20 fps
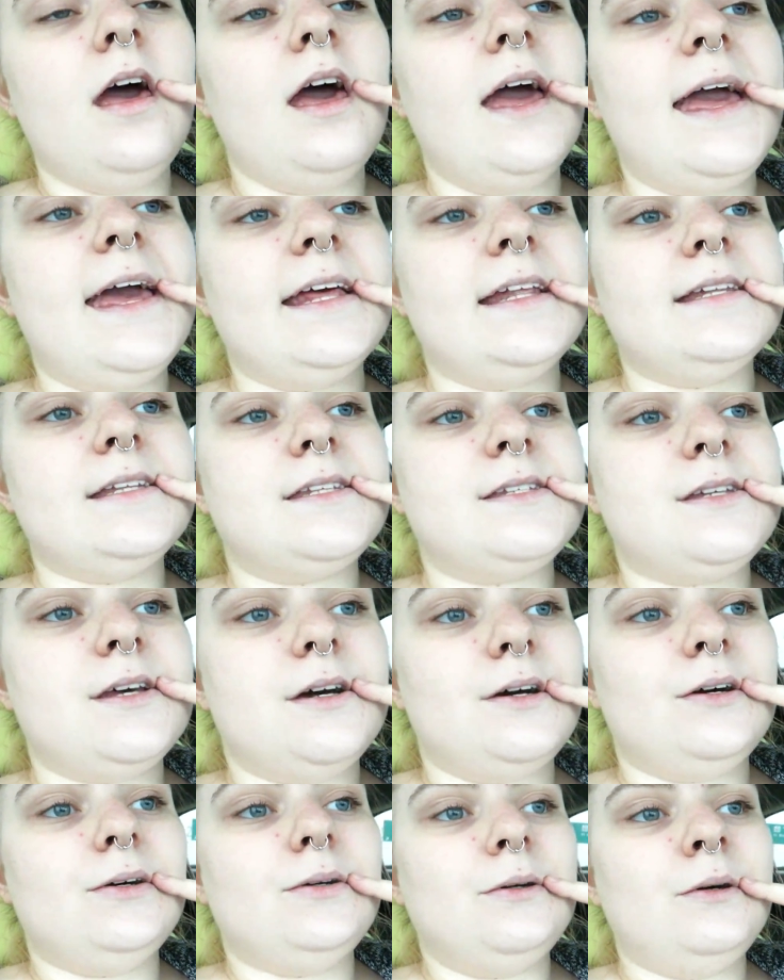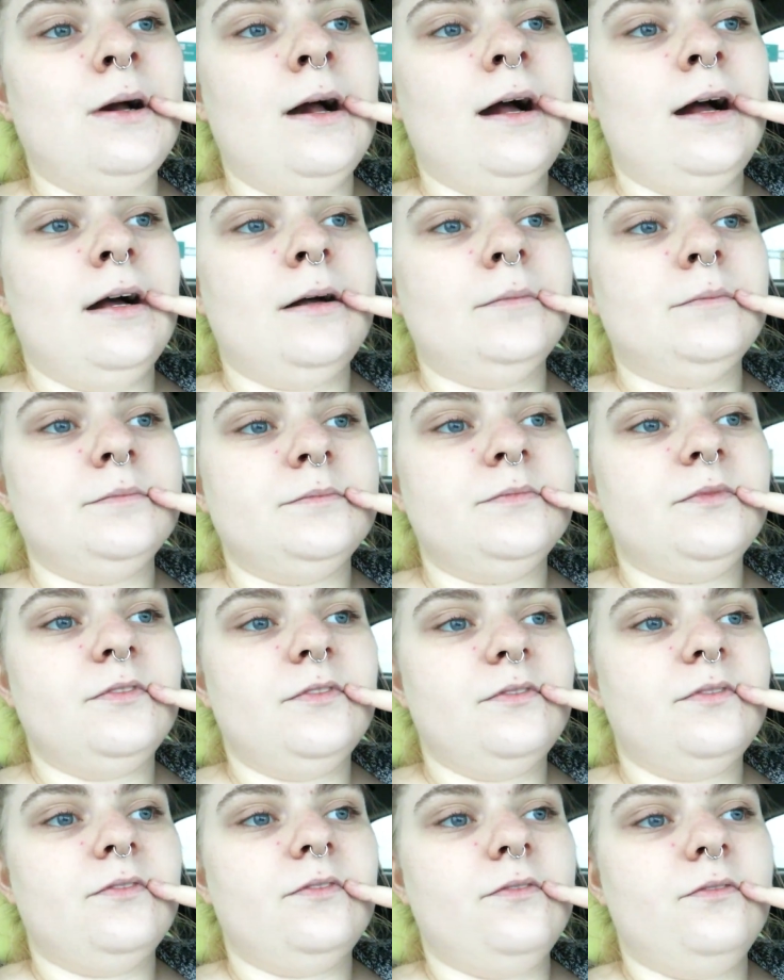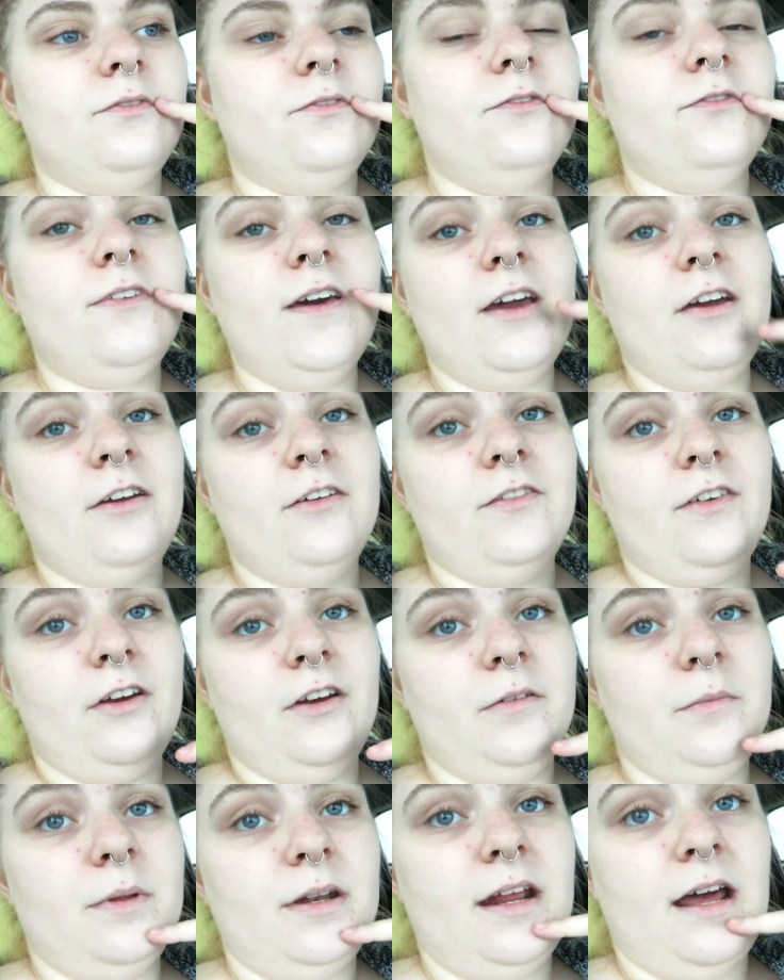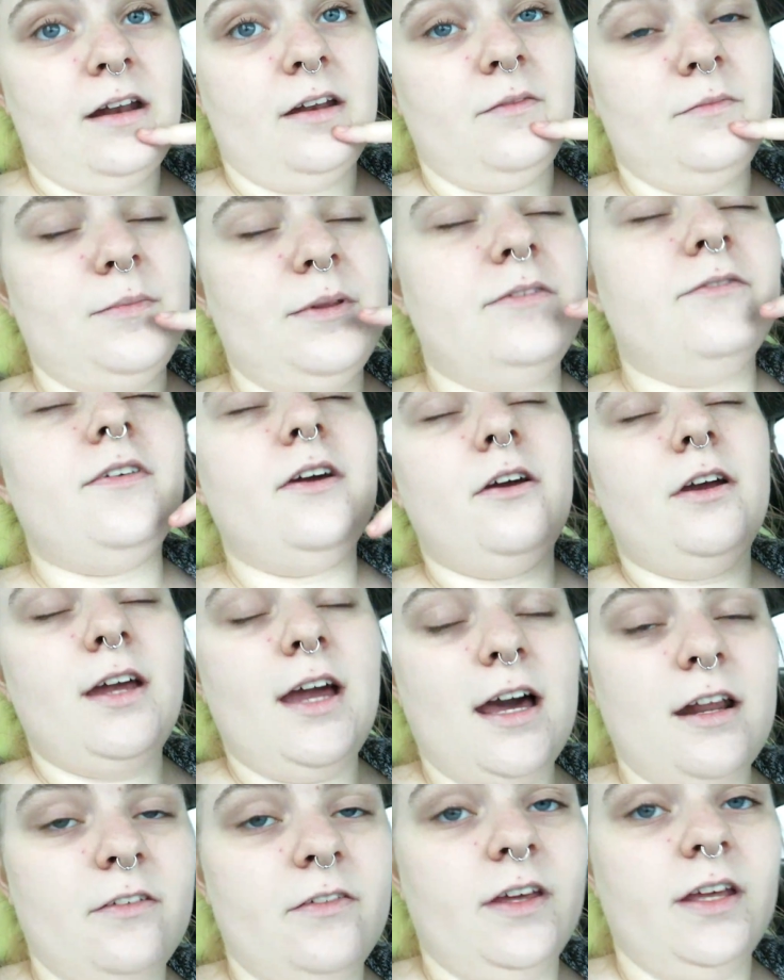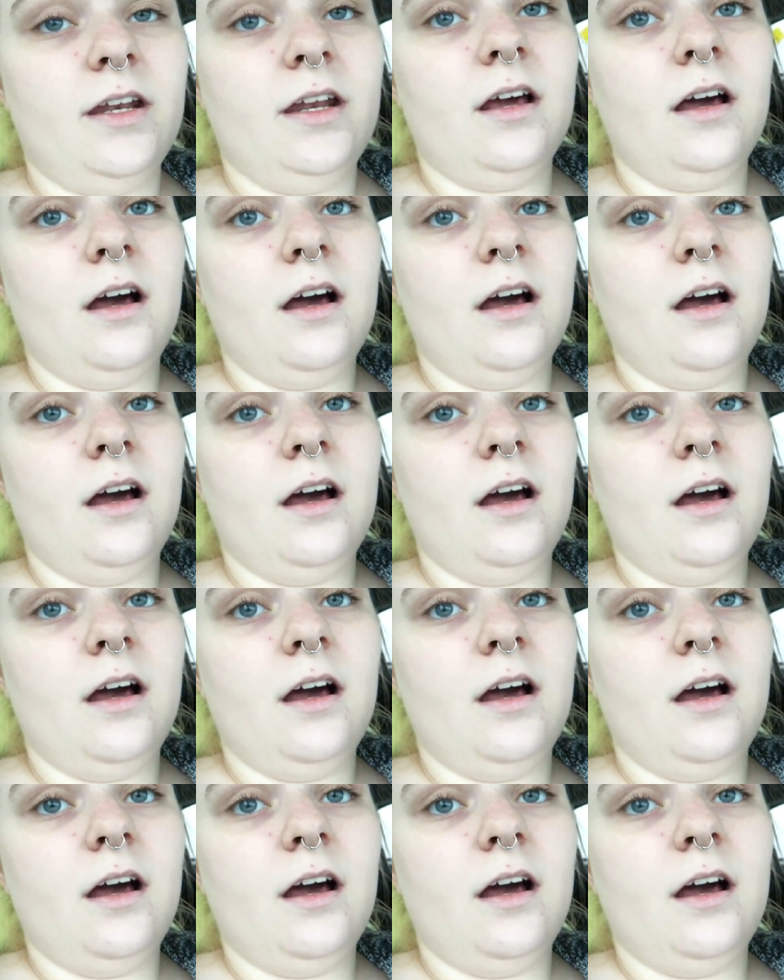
And so, very out of it.